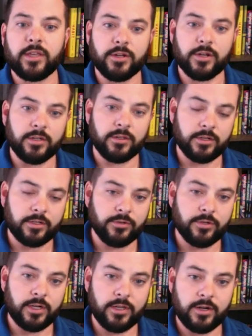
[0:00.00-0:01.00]
you're going to look
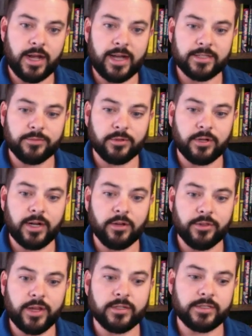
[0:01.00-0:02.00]
to another hospital or
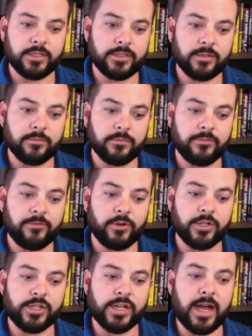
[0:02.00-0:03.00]
healthcare system
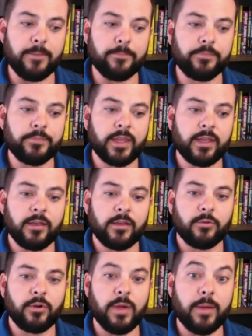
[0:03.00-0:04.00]
for a job,
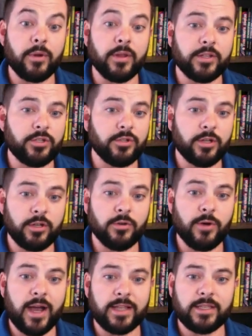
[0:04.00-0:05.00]
remember that you can
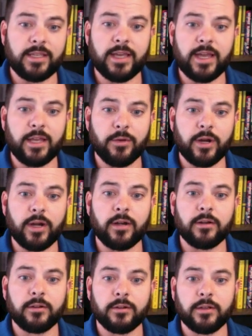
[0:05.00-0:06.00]
do IT
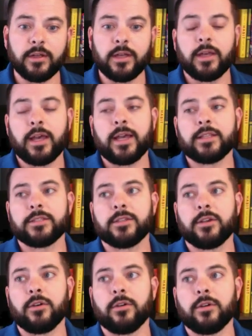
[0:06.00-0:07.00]
anywhere. And
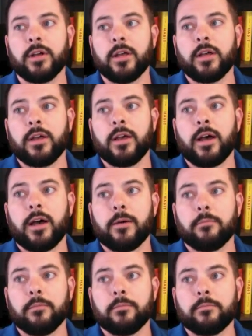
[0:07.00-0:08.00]
so
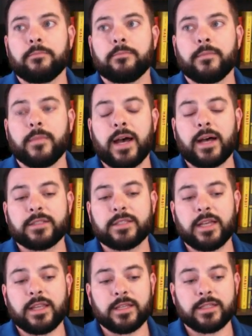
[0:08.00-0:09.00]
I'll
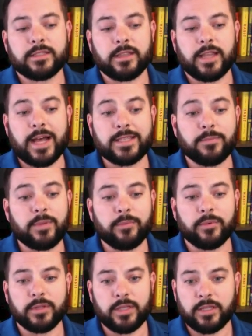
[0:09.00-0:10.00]
say this, lots of
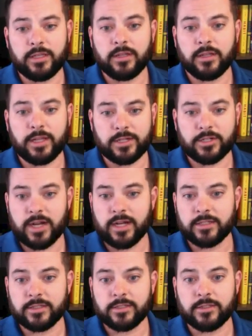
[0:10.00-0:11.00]
people need
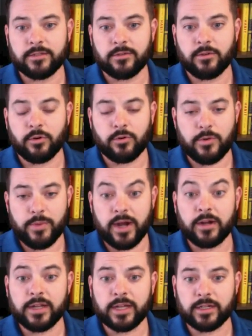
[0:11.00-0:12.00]
electronics or
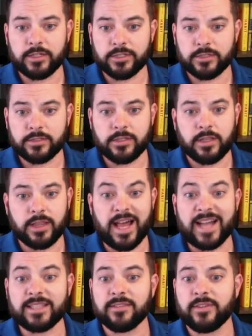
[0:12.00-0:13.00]
repair technicians,
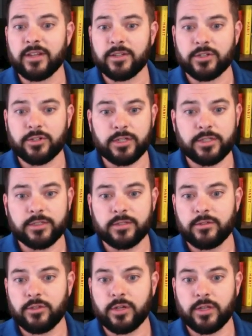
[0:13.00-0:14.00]
lots of industries.
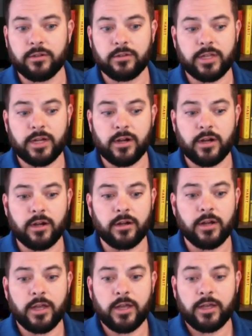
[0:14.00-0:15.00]
There are,
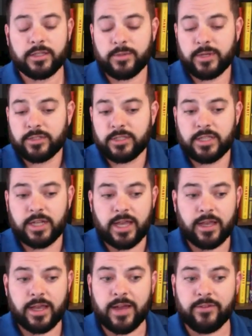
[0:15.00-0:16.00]
especially
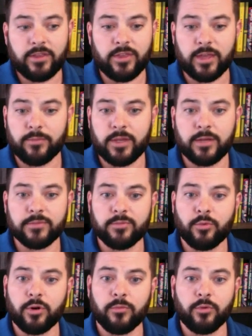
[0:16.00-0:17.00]
today, everything becomes
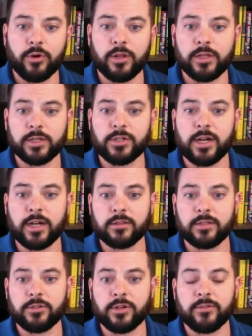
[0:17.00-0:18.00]
more and more
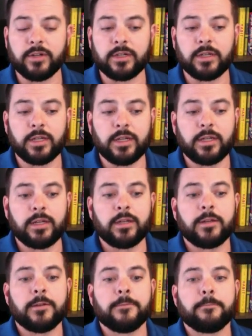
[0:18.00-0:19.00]
electronically driven.
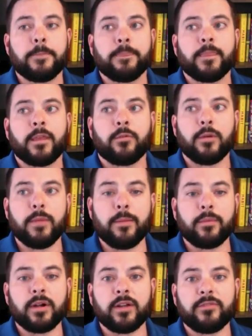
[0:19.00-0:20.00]

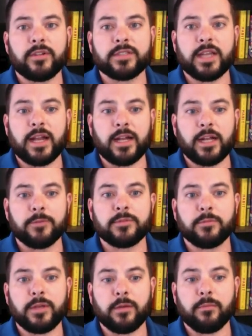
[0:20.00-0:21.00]
Remember, if you're signing up
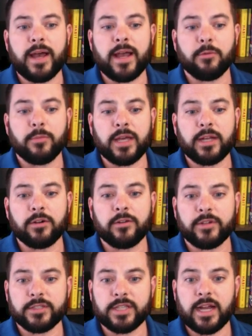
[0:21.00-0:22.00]
to be a biomed or if
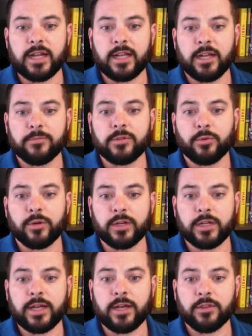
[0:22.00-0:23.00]
you're signing up to work
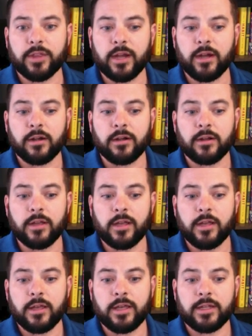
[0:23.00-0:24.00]
in healthcare,
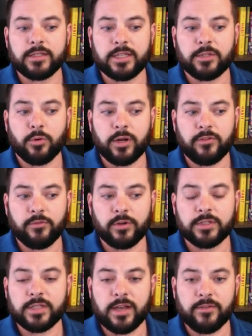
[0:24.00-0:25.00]
it is a
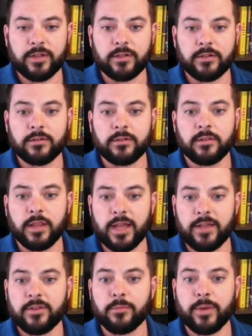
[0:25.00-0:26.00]
24/7
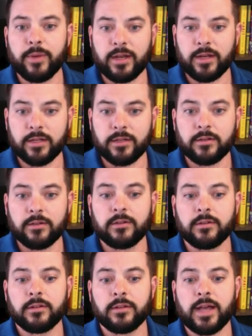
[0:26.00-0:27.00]
life-dependent
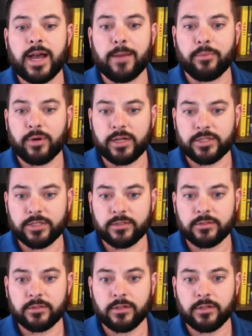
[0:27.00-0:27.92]
operation.